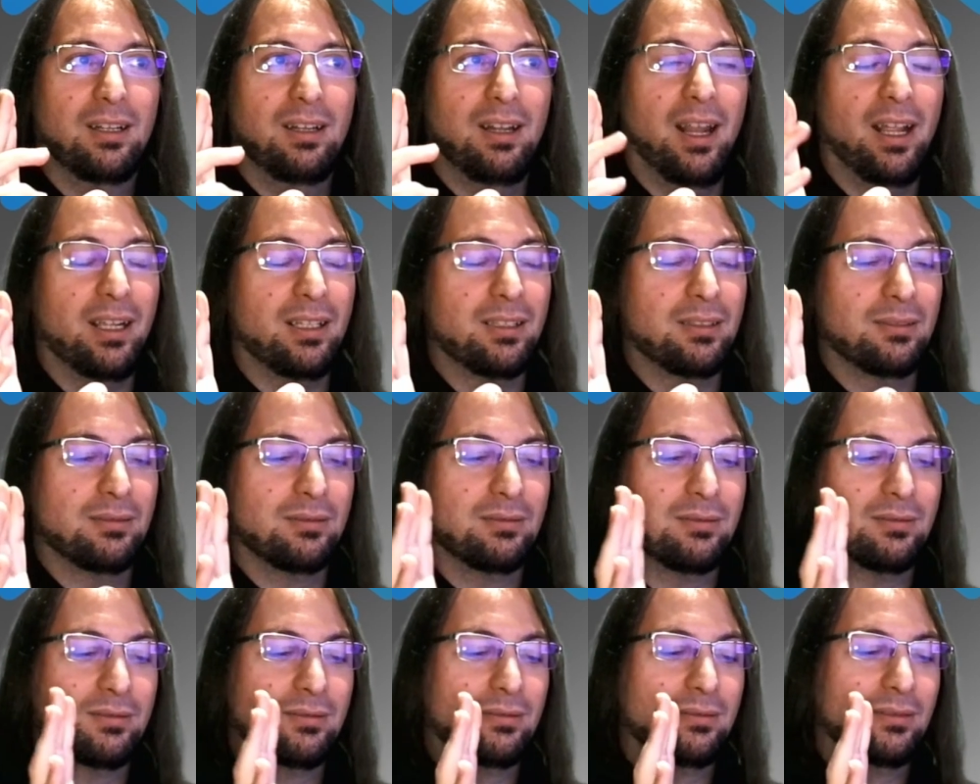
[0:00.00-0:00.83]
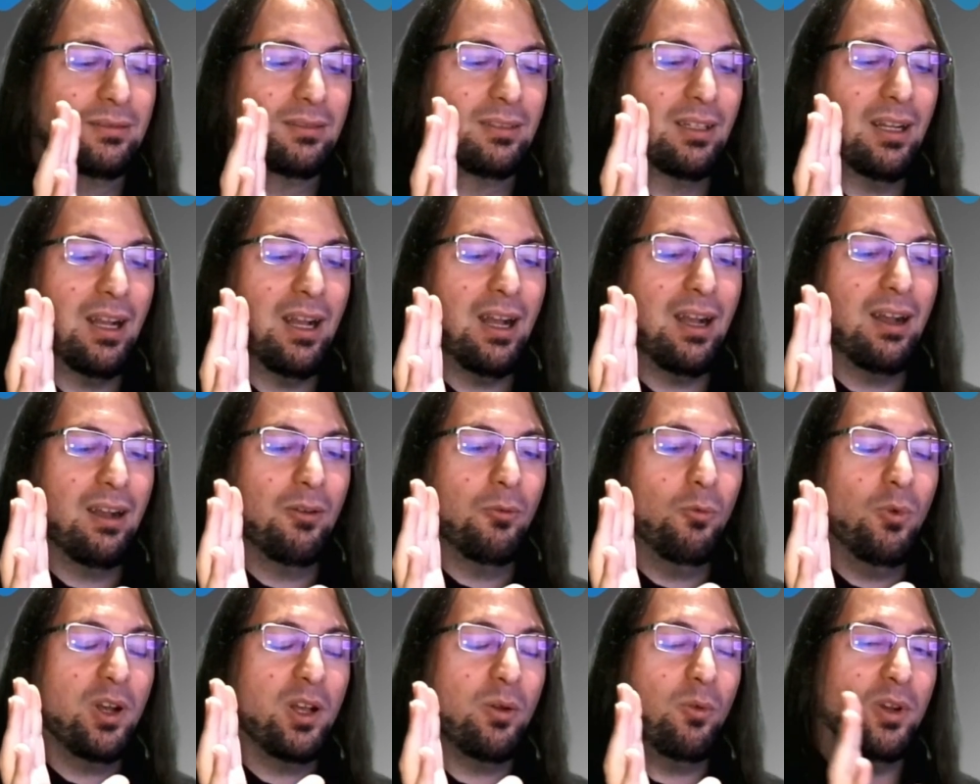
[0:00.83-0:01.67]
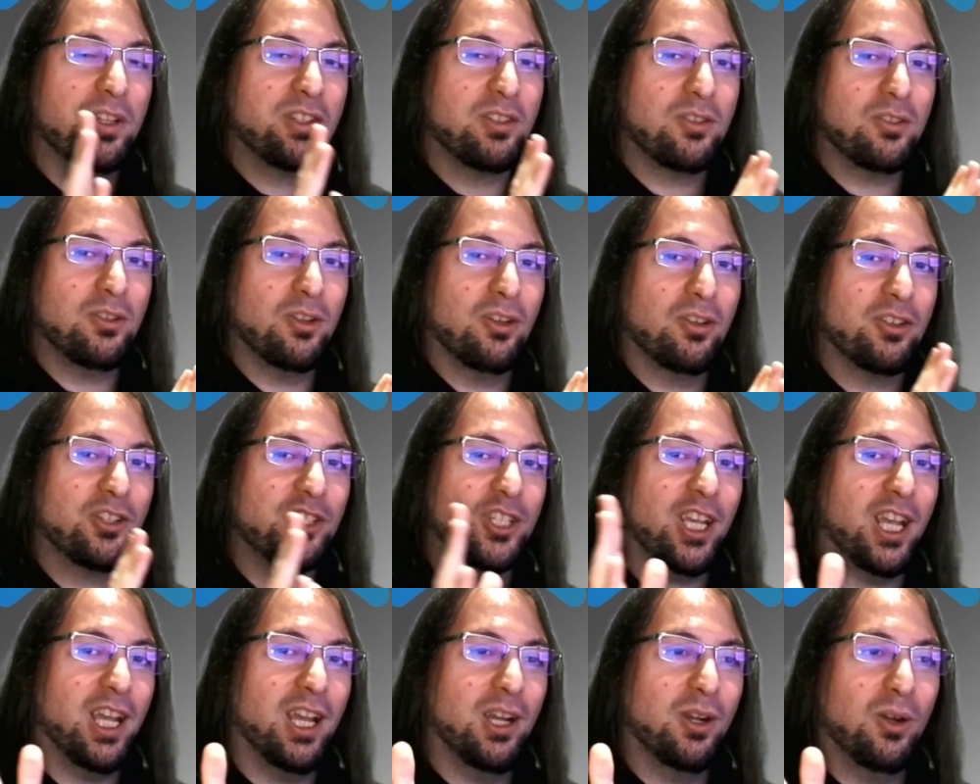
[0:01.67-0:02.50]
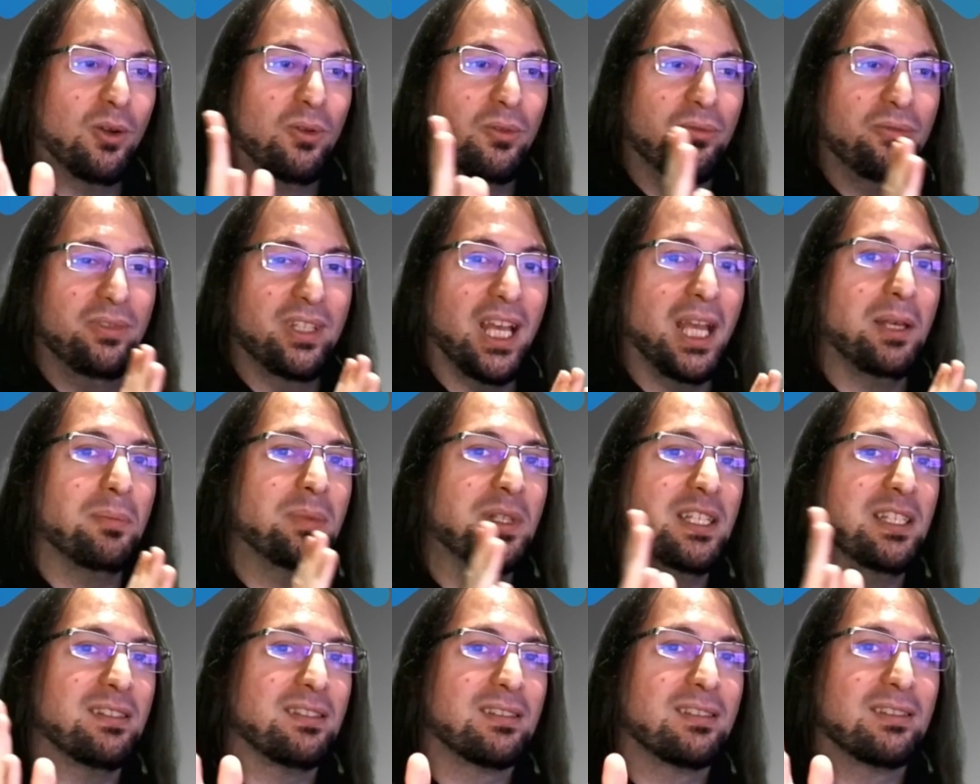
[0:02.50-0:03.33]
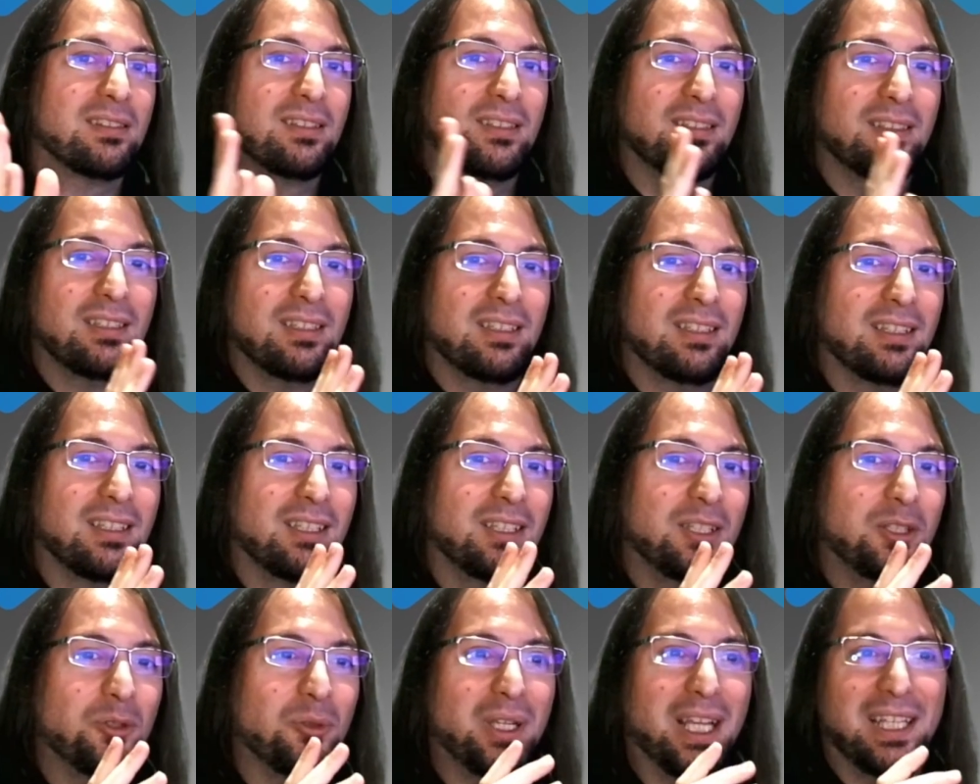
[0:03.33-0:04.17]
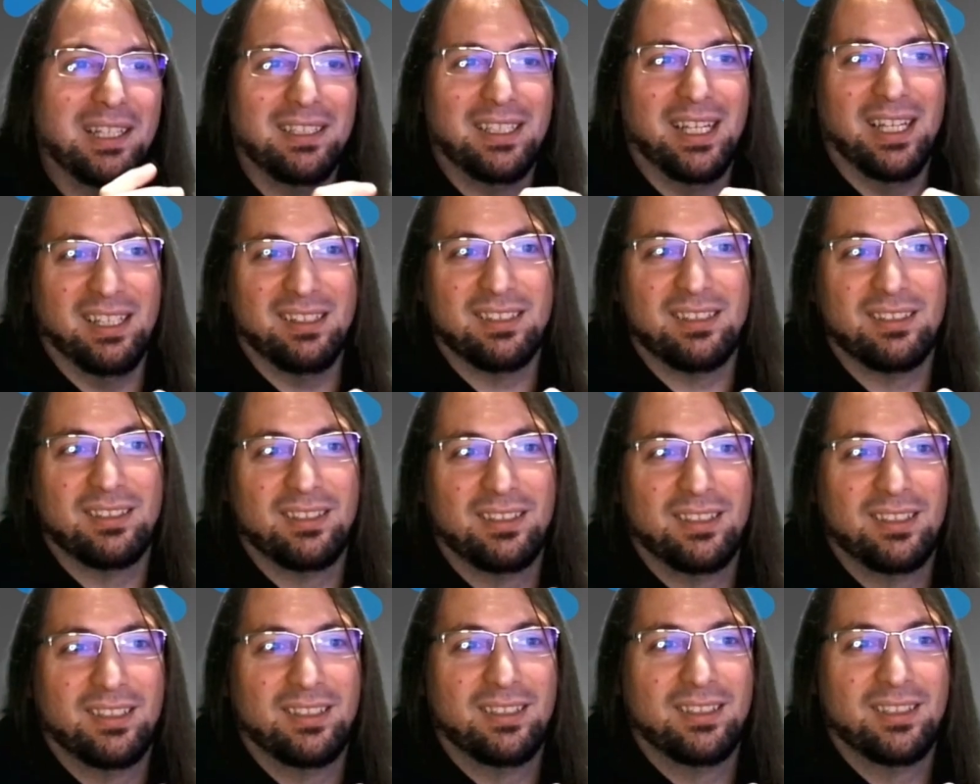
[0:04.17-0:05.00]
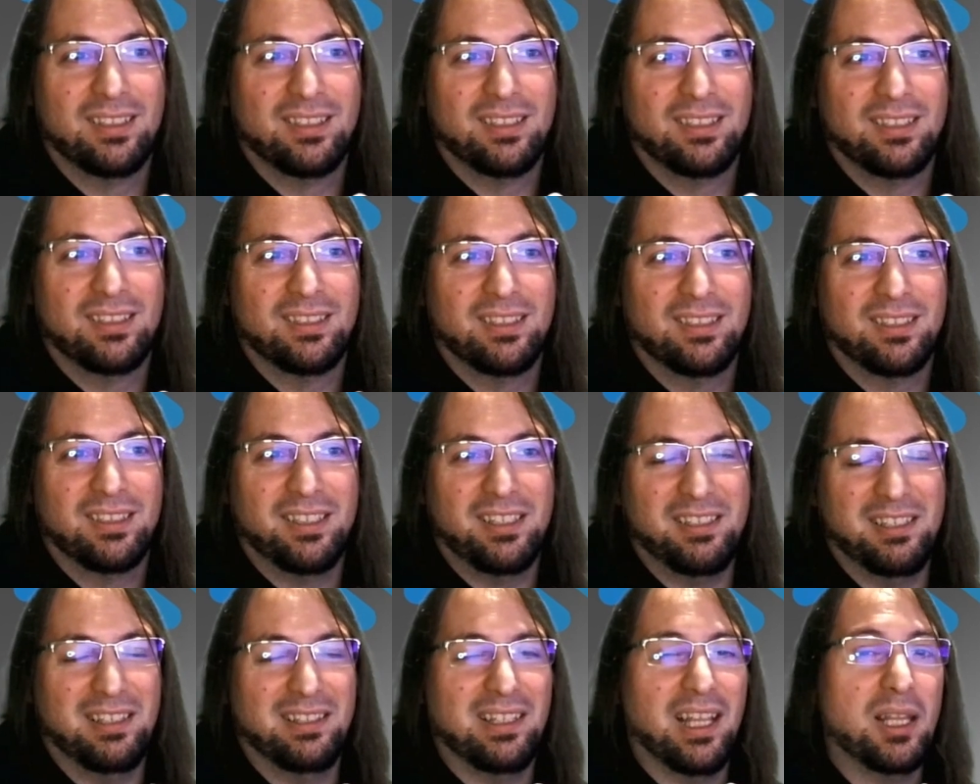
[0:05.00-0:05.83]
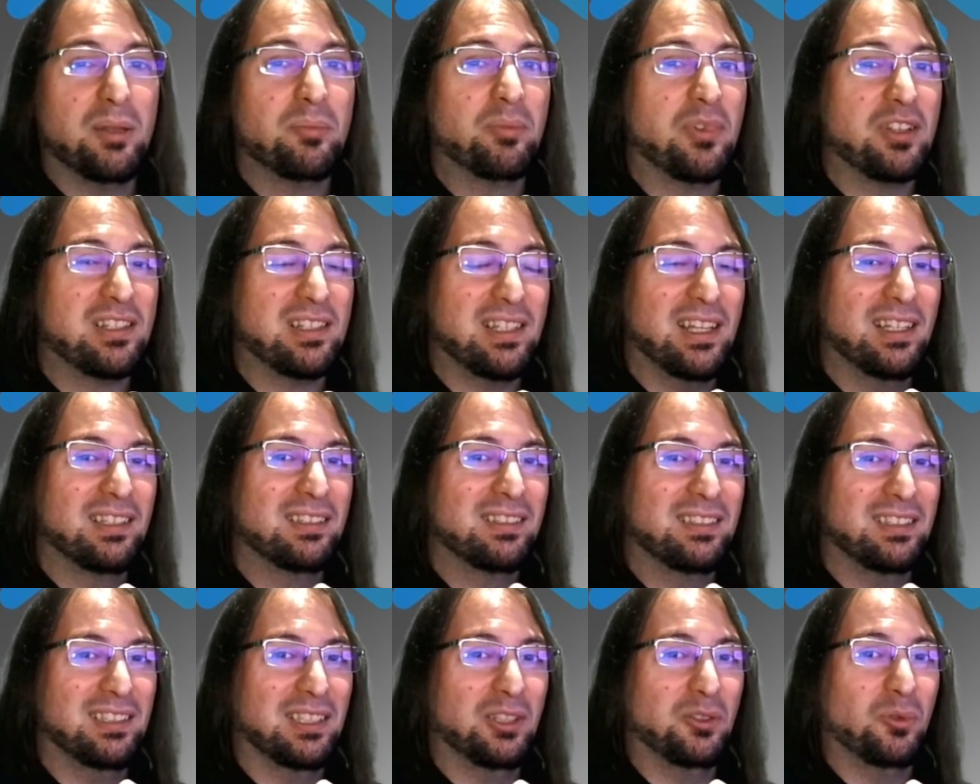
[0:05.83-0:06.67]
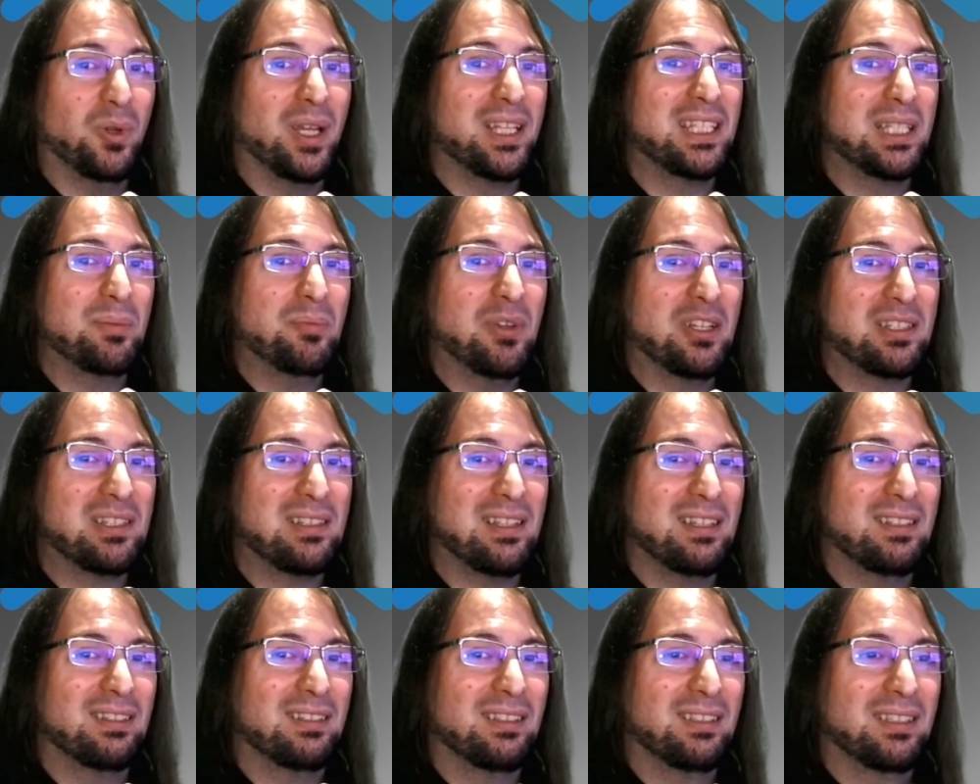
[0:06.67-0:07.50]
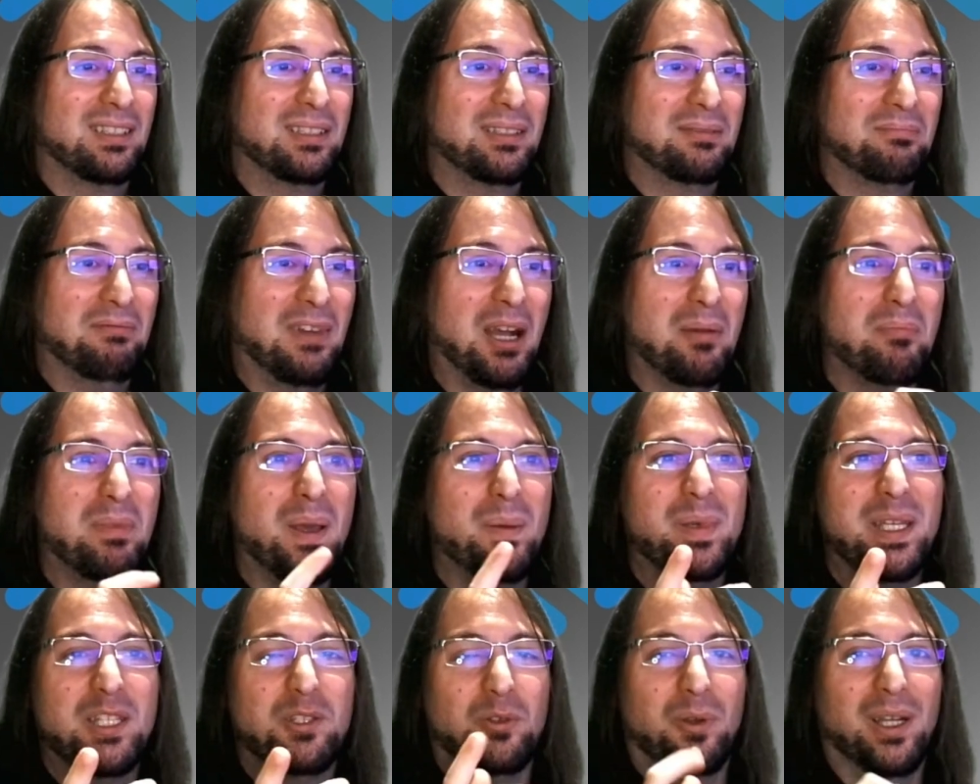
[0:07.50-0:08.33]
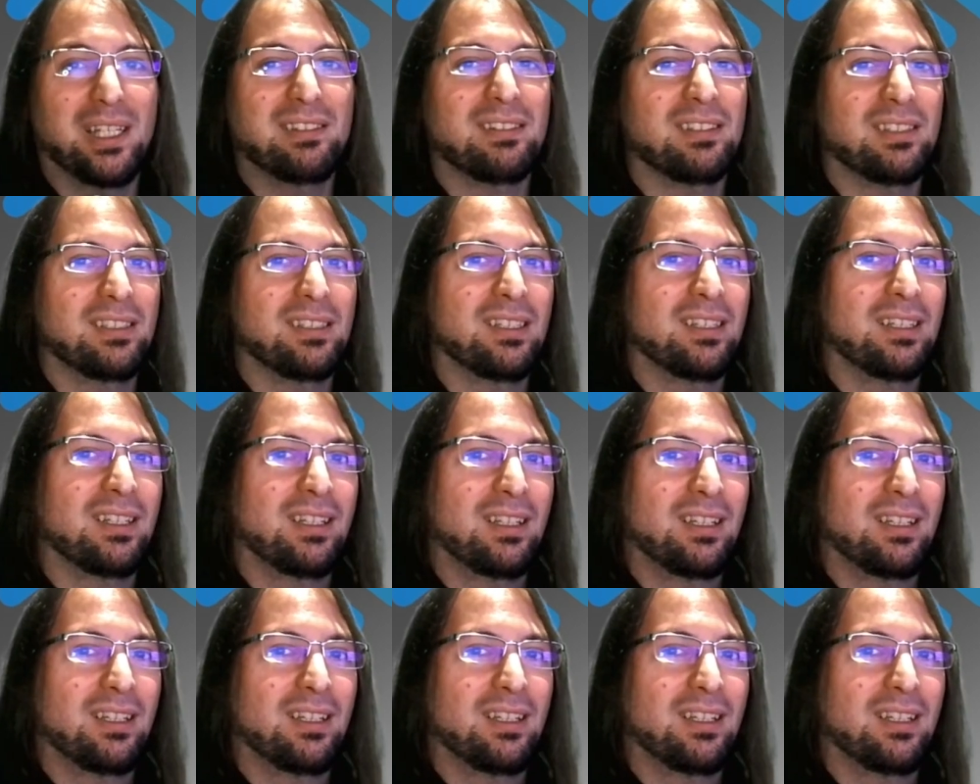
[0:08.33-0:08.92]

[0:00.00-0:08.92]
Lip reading: like, what's the share of VIPs you can get? Is it 10%? Is it 20%? Maybe 20.